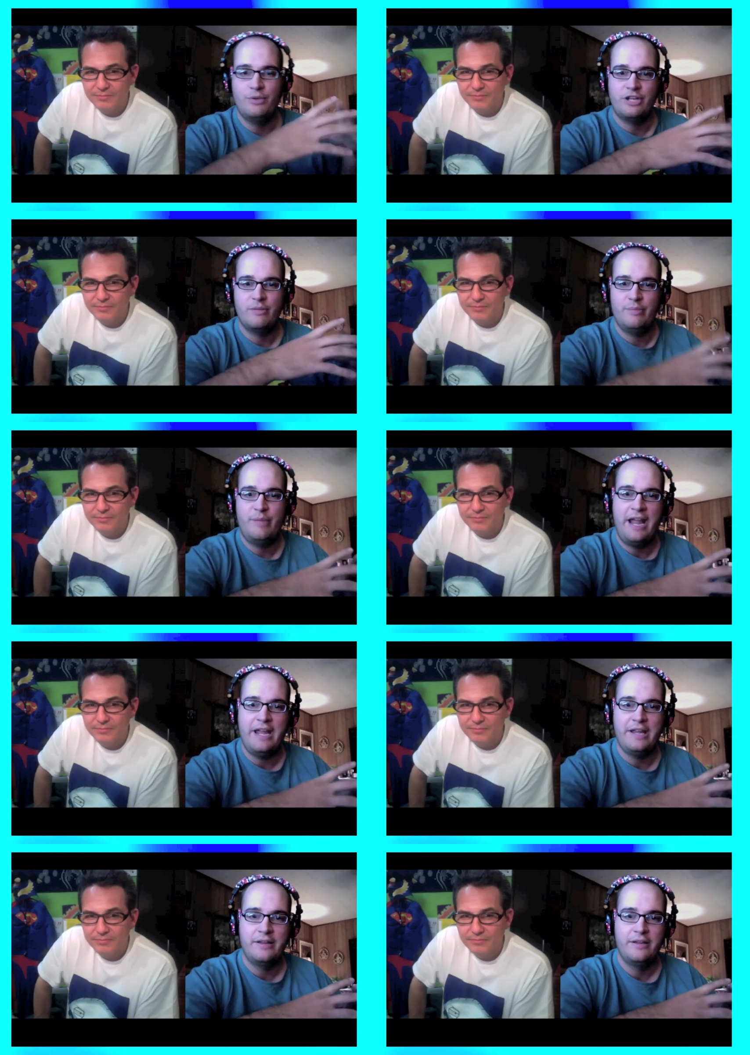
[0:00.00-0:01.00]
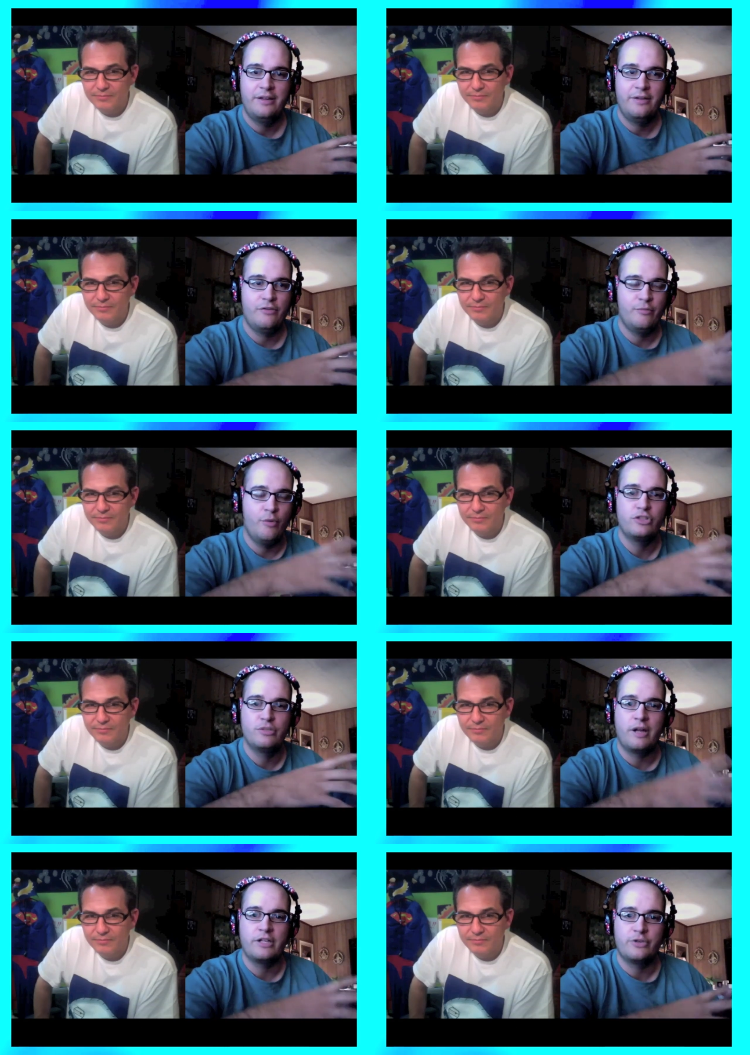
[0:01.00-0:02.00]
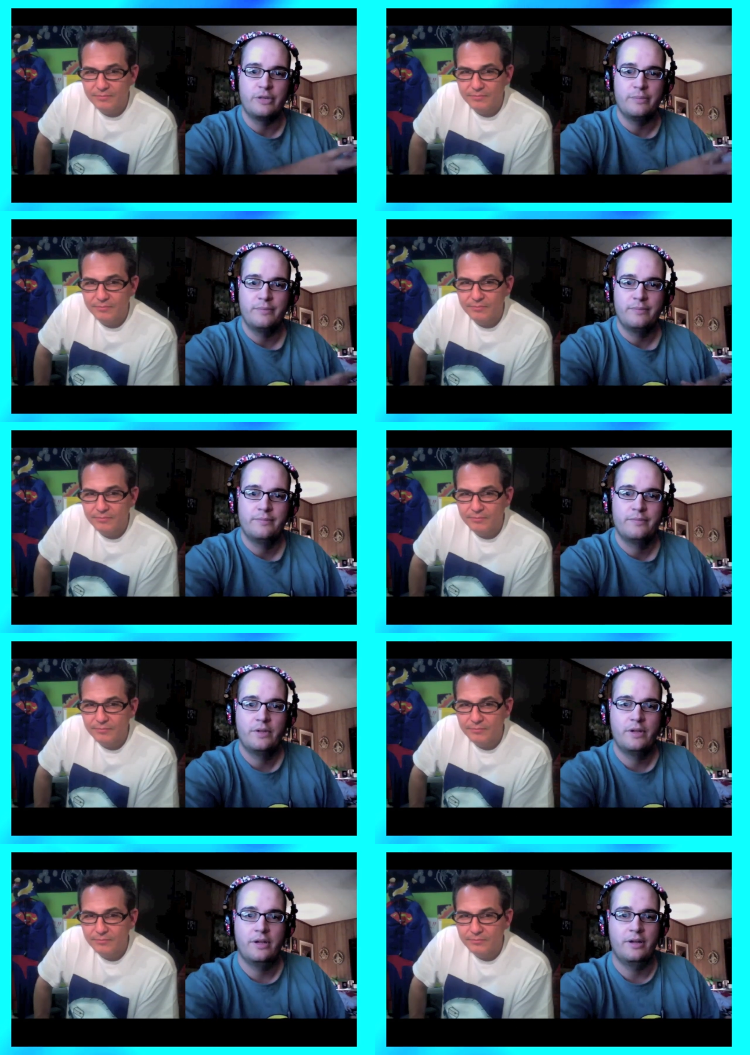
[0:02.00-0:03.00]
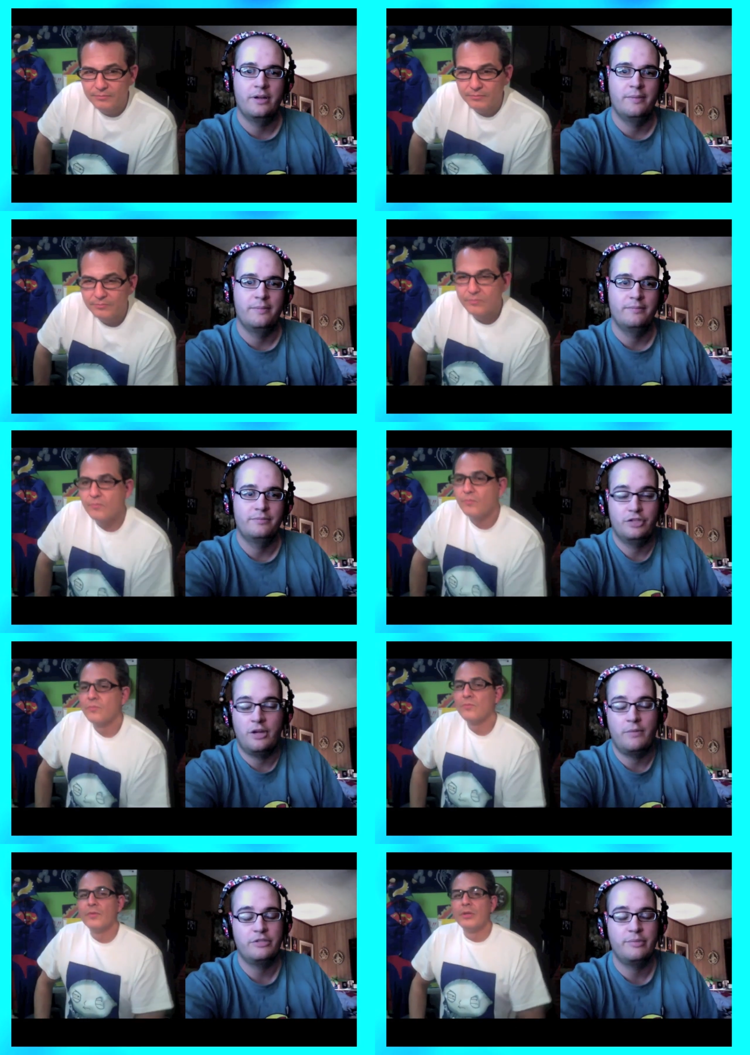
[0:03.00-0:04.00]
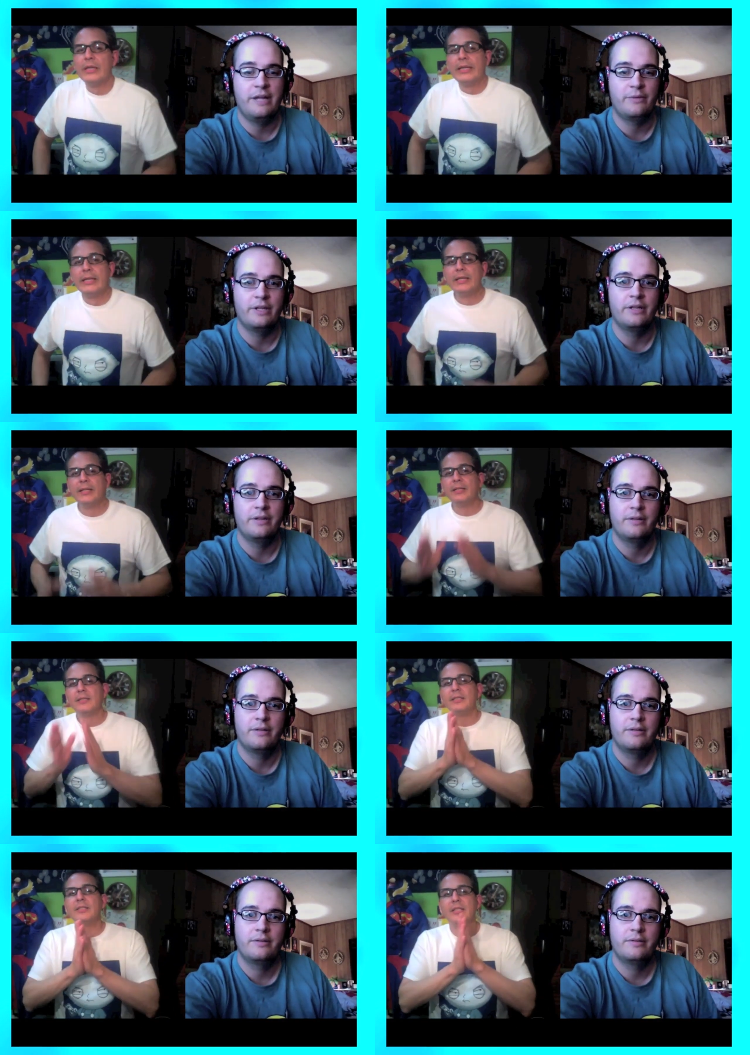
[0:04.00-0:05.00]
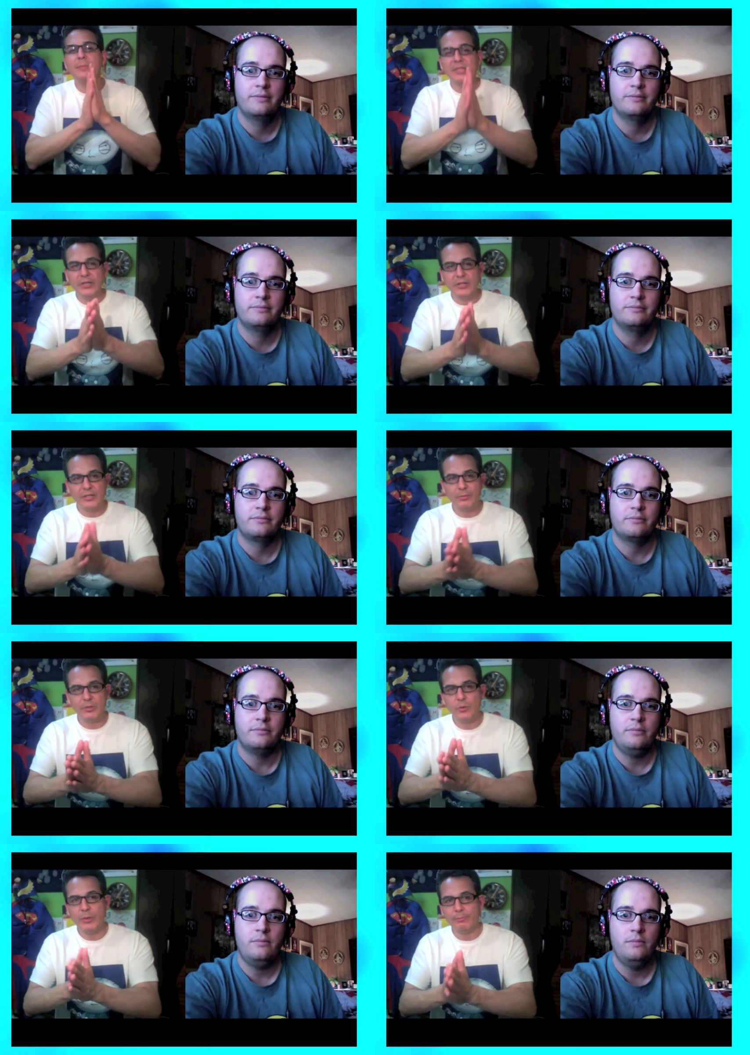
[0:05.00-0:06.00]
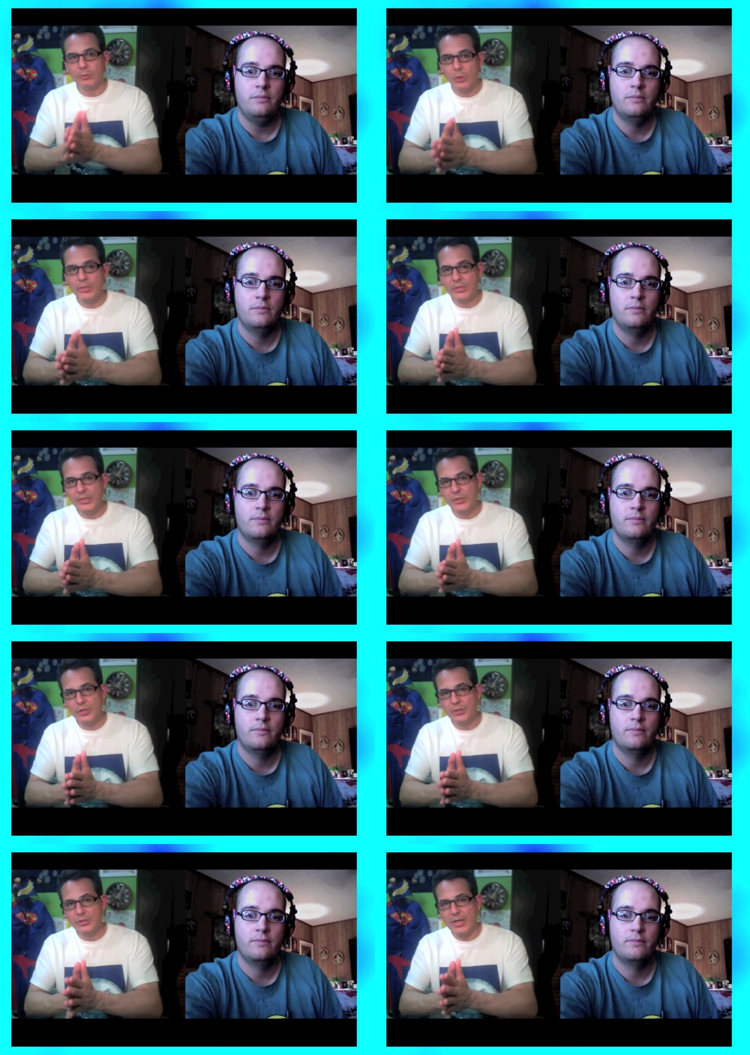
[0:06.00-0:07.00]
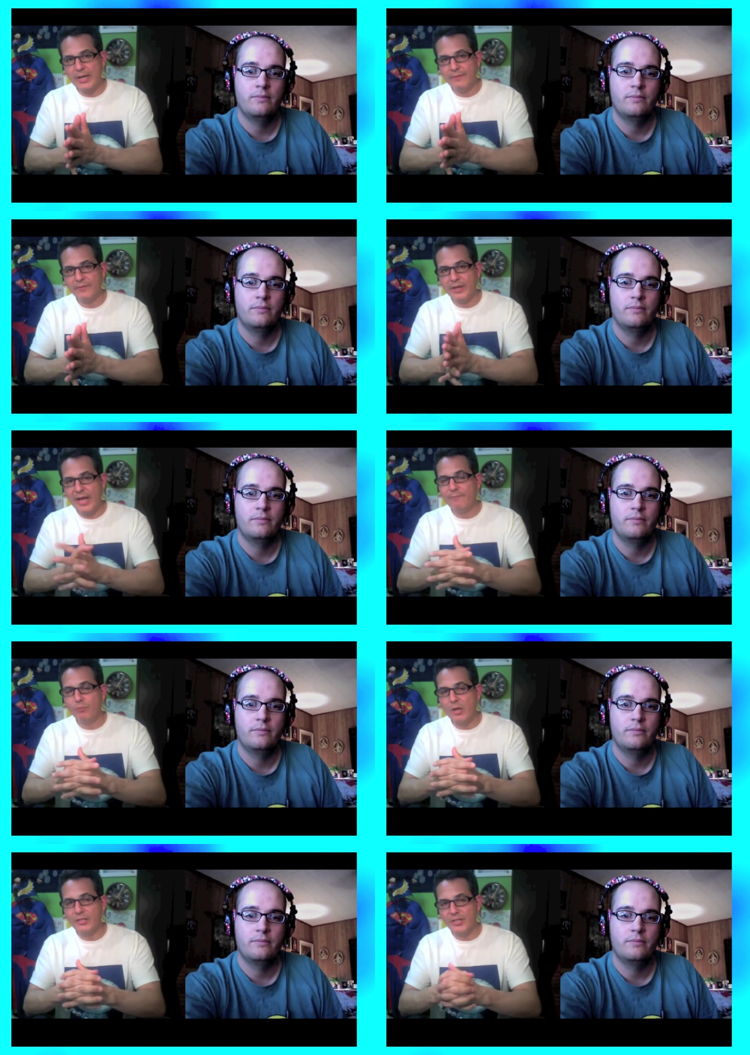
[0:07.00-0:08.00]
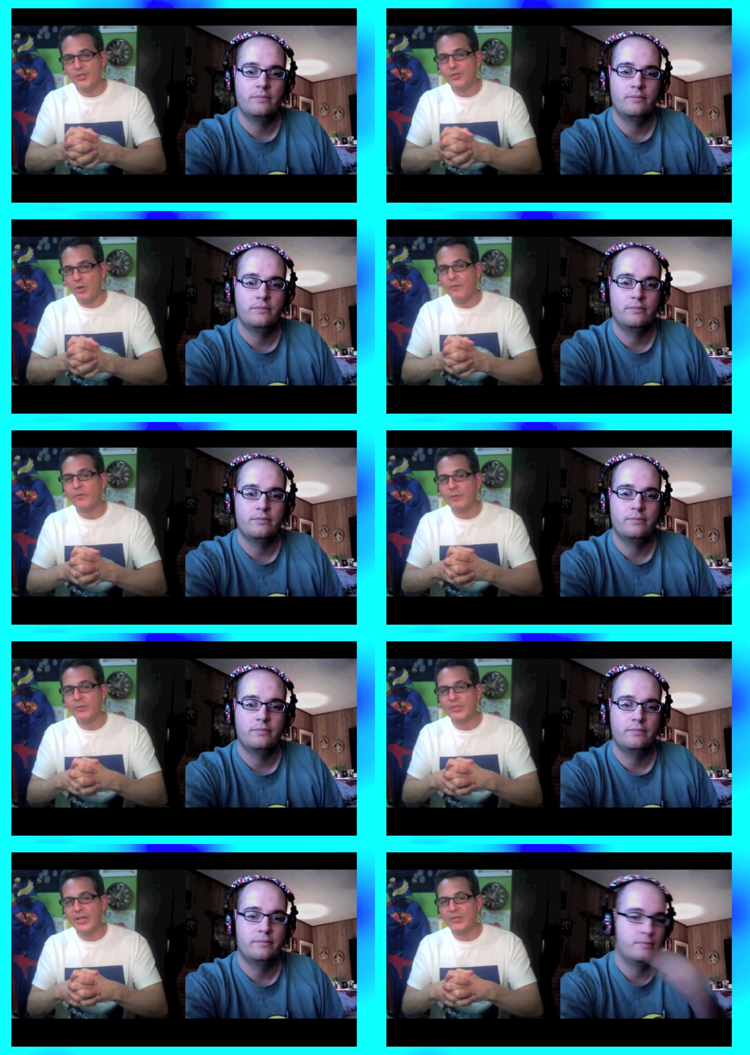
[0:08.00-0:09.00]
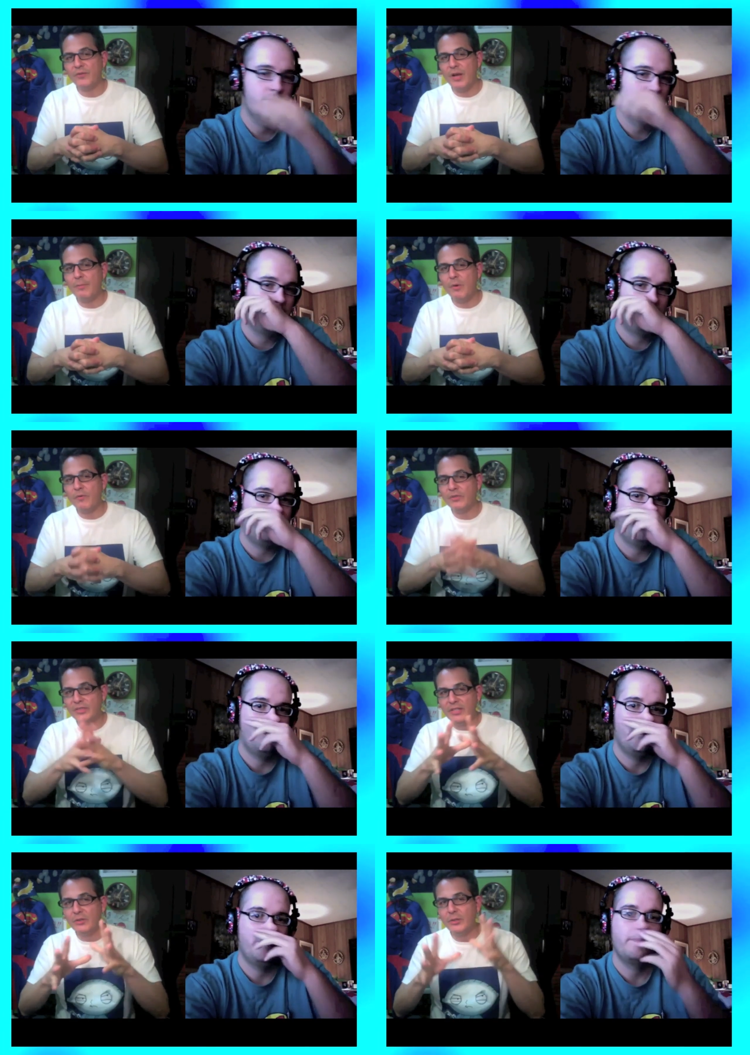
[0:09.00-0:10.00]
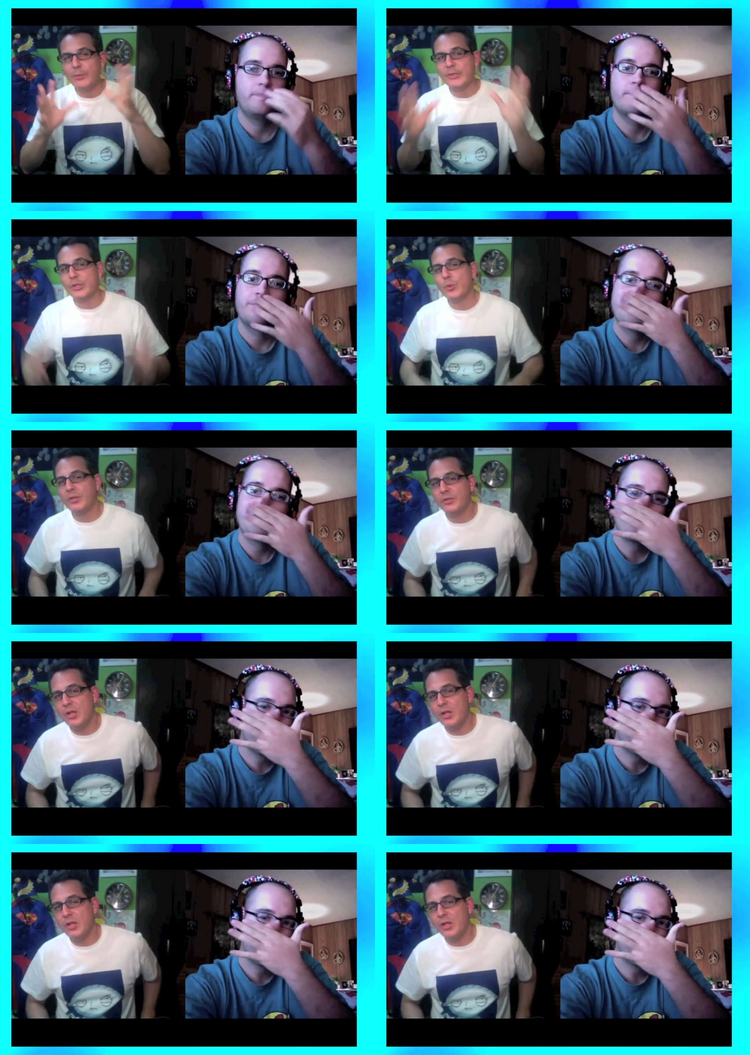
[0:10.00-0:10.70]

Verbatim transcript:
Speaker 1: going to be paying for most of my trip um, to come to Japan. Really.
Speaker 2: Listen, let me tell you, as someone who employs teachers, I've I've brought teachers over from the States who come over literally with two hundred